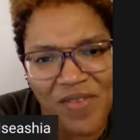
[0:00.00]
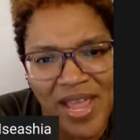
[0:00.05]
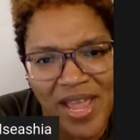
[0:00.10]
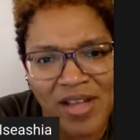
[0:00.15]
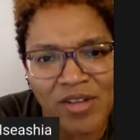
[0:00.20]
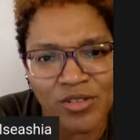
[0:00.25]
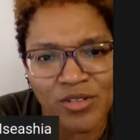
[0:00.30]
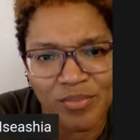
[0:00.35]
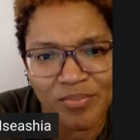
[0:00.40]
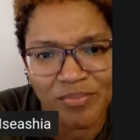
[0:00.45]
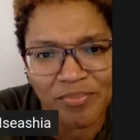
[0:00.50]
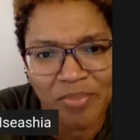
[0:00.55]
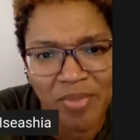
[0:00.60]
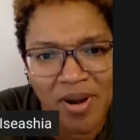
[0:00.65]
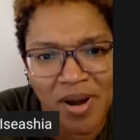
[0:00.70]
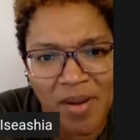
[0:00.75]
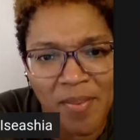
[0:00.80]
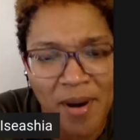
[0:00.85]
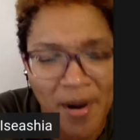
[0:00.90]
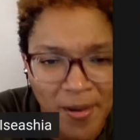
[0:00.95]
found
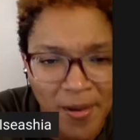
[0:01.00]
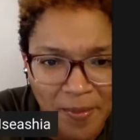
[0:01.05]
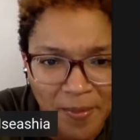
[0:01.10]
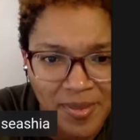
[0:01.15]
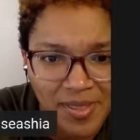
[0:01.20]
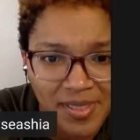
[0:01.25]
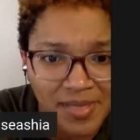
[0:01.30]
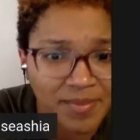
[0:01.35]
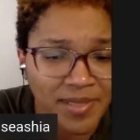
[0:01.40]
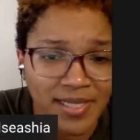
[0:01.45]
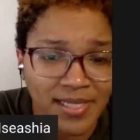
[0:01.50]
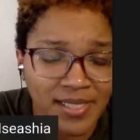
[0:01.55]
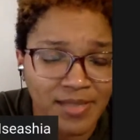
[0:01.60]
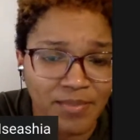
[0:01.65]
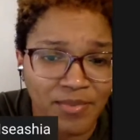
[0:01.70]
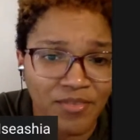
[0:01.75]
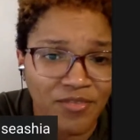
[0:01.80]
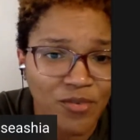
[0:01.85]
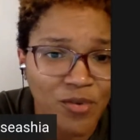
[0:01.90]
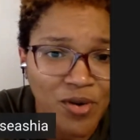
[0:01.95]
a purpose. Because
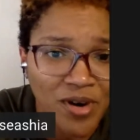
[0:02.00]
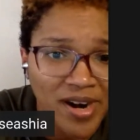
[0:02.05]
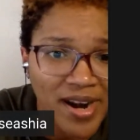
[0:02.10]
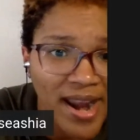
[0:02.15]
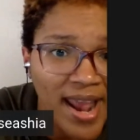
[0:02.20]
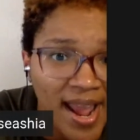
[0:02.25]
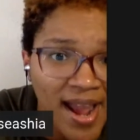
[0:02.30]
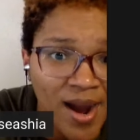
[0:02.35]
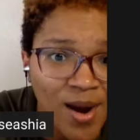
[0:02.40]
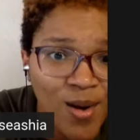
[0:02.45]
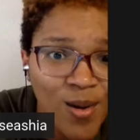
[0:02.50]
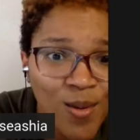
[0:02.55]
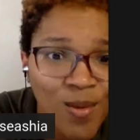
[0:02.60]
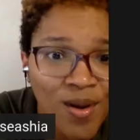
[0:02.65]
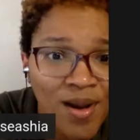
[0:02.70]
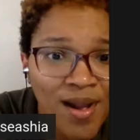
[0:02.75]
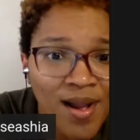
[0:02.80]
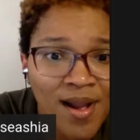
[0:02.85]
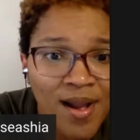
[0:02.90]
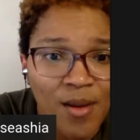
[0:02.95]
before now,
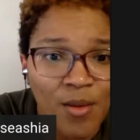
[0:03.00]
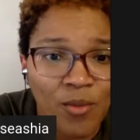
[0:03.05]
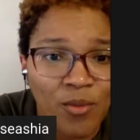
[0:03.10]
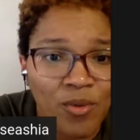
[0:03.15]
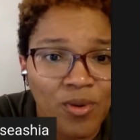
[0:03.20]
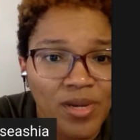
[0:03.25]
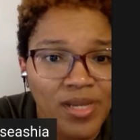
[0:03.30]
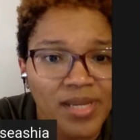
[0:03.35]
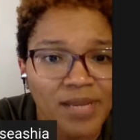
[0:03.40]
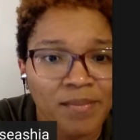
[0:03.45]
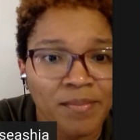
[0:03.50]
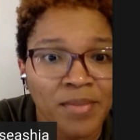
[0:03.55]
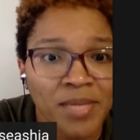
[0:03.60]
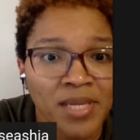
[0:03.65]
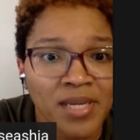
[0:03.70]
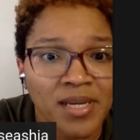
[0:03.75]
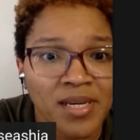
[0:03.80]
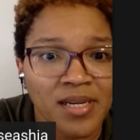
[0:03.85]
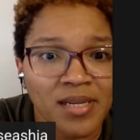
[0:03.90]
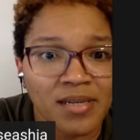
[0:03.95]
what
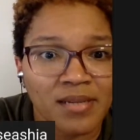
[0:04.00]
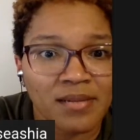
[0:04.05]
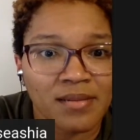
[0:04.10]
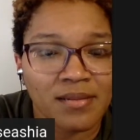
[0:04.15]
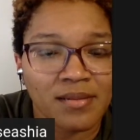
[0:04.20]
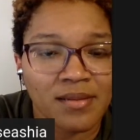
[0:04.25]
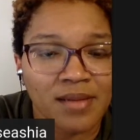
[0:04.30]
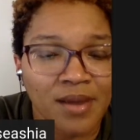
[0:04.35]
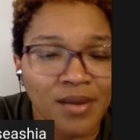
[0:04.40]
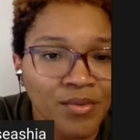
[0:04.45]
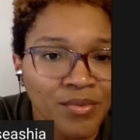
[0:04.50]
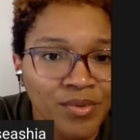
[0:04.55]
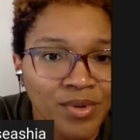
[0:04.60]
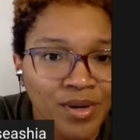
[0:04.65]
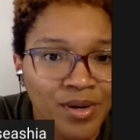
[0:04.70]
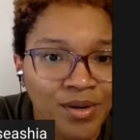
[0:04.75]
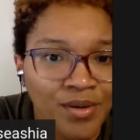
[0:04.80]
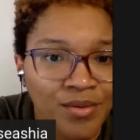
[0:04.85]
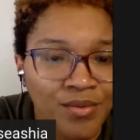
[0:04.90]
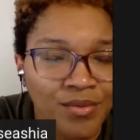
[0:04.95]
many don't
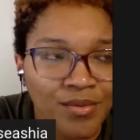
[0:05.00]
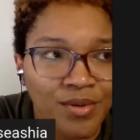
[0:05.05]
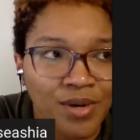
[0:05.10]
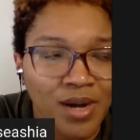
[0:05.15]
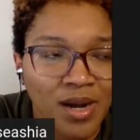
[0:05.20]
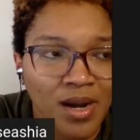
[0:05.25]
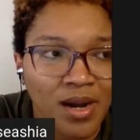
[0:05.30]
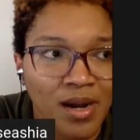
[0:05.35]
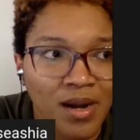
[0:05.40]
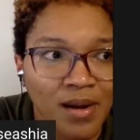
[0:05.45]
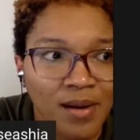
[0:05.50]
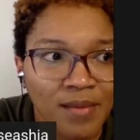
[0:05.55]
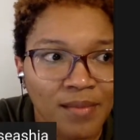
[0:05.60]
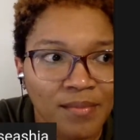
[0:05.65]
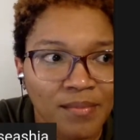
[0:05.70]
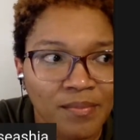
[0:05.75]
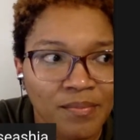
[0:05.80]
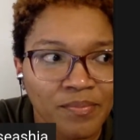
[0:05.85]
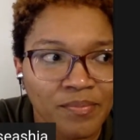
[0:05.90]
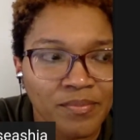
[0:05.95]
know
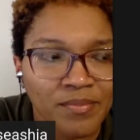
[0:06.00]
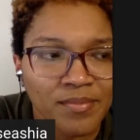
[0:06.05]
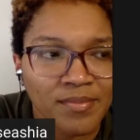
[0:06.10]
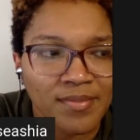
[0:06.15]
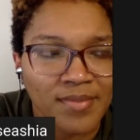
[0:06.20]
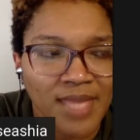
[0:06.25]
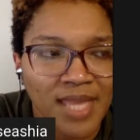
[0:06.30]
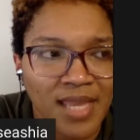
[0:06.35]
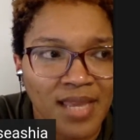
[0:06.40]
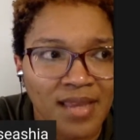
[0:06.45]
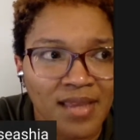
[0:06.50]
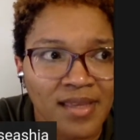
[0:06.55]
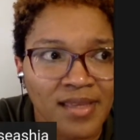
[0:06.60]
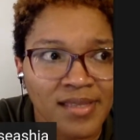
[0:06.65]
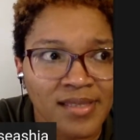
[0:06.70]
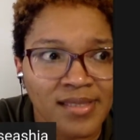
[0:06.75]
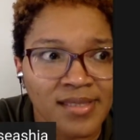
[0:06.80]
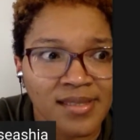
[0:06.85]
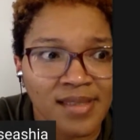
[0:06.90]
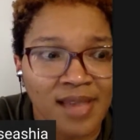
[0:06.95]

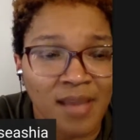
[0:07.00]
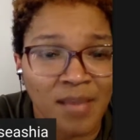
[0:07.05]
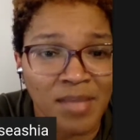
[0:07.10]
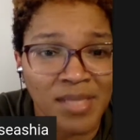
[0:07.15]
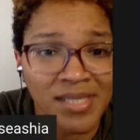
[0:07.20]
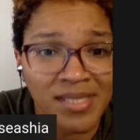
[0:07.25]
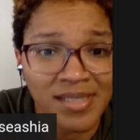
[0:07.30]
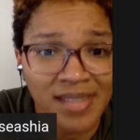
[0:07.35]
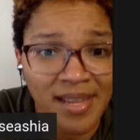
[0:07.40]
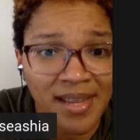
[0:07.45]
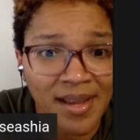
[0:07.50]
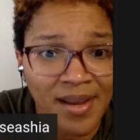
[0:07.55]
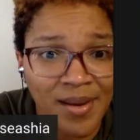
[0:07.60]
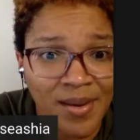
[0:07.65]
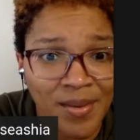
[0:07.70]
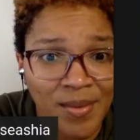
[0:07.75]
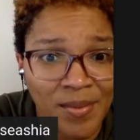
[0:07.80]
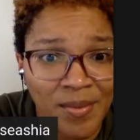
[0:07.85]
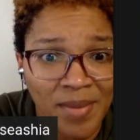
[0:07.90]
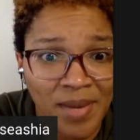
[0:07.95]
is I'm a
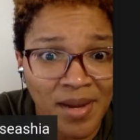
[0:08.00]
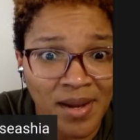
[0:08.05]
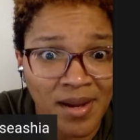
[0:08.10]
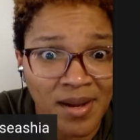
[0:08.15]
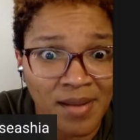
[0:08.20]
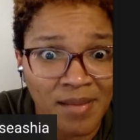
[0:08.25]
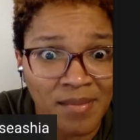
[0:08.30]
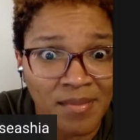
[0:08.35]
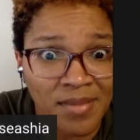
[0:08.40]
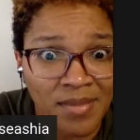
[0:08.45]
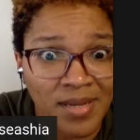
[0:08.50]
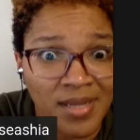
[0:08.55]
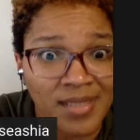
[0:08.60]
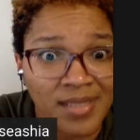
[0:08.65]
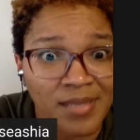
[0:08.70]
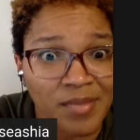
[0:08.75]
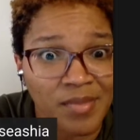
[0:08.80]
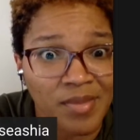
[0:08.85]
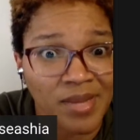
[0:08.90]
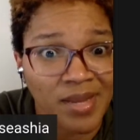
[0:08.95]
stay-at-home mom because
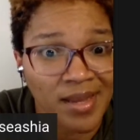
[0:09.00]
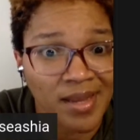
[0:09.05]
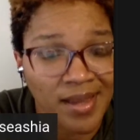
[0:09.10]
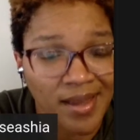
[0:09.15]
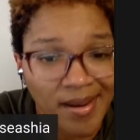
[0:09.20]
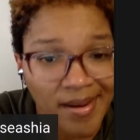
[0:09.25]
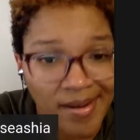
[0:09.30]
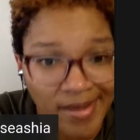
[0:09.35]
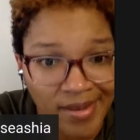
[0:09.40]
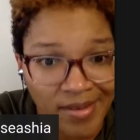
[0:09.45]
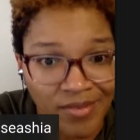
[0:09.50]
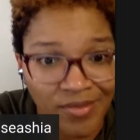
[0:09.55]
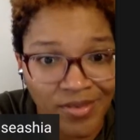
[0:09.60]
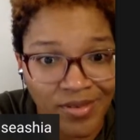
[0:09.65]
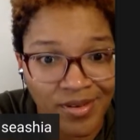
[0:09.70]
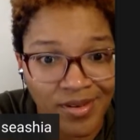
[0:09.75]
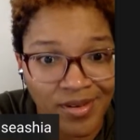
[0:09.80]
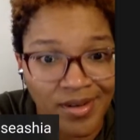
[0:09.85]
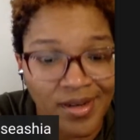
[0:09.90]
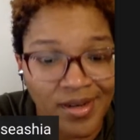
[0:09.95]
I'm a
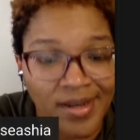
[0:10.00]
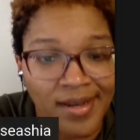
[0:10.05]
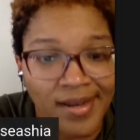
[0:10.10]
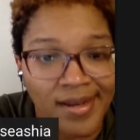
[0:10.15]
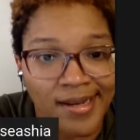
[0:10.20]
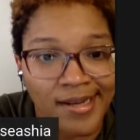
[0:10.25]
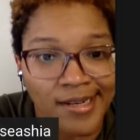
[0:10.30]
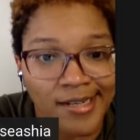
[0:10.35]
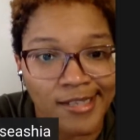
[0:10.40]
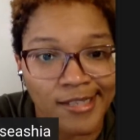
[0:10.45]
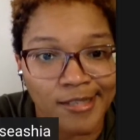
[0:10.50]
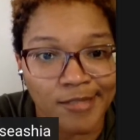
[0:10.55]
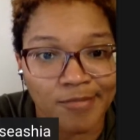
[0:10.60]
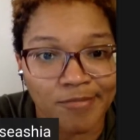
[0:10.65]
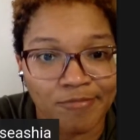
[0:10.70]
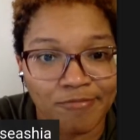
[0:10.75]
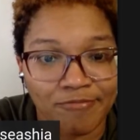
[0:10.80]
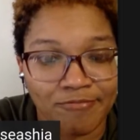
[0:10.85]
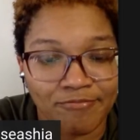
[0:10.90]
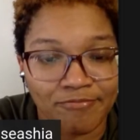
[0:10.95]
caregiver
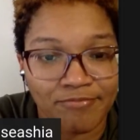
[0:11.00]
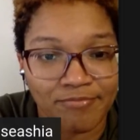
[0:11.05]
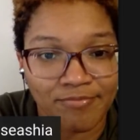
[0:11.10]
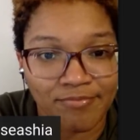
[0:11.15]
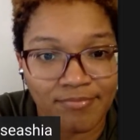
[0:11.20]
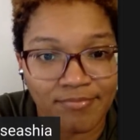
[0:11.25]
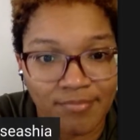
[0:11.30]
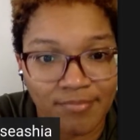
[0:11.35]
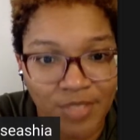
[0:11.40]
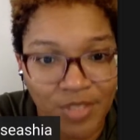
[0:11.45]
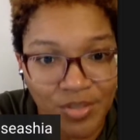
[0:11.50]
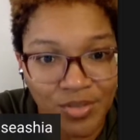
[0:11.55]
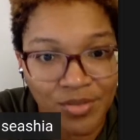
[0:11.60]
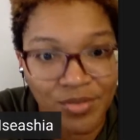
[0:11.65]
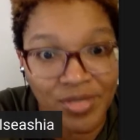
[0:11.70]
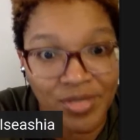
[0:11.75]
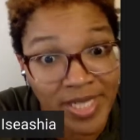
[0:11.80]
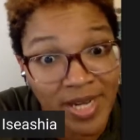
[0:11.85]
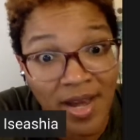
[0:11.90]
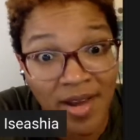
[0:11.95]
um,
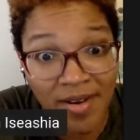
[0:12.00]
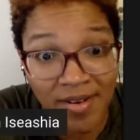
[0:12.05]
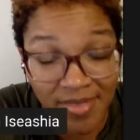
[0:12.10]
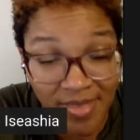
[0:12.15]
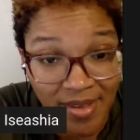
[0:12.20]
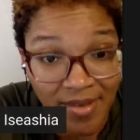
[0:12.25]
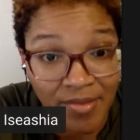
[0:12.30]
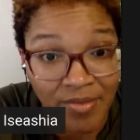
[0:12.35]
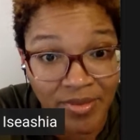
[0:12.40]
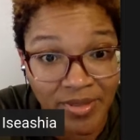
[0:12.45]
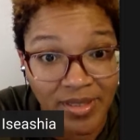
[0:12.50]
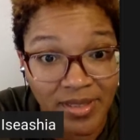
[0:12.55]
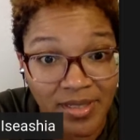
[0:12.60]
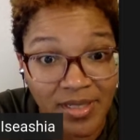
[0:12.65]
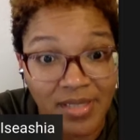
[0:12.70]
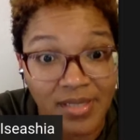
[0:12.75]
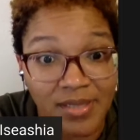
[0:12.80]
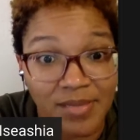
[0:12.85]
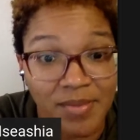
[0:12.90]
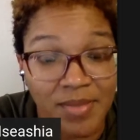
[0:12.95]
to a daughter that really
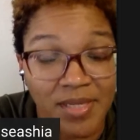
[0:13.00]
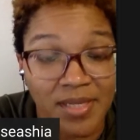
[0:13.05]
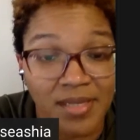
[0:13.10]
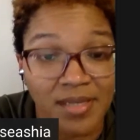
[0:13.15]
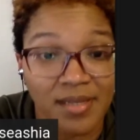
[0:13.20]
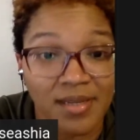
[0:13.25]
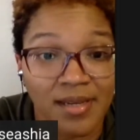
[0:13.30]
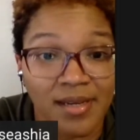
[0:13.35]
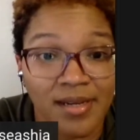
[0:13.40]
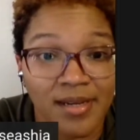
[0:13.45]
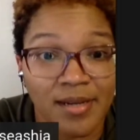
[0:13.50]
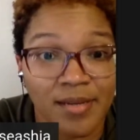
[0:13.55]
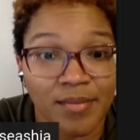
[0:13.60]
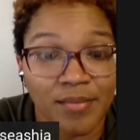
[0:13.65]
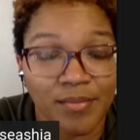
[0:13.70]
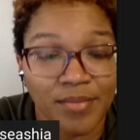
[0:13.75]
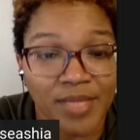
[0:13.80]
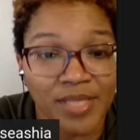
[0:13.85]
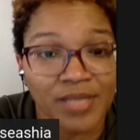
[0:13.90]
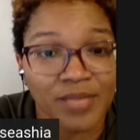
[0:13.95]
needs me,
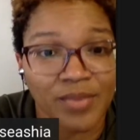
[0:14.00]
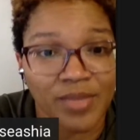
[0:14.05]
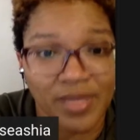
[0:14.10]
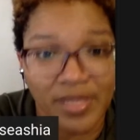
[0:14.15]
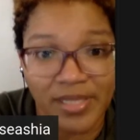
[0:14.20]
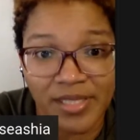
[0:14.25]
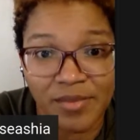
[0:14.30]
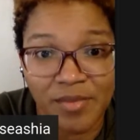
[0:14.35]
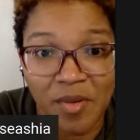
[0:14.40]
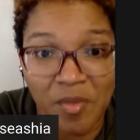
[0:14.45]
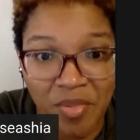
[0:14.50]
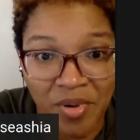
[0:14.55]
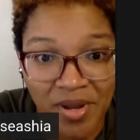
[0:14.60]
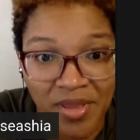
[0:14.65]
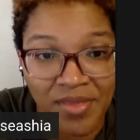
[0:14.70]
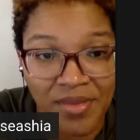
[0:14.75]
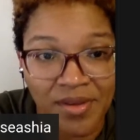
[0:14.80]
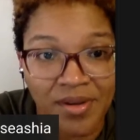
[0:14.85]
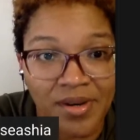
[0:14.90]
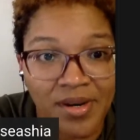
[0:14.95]
as well as my
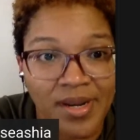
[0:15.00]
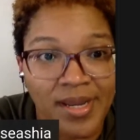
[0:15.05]
brother.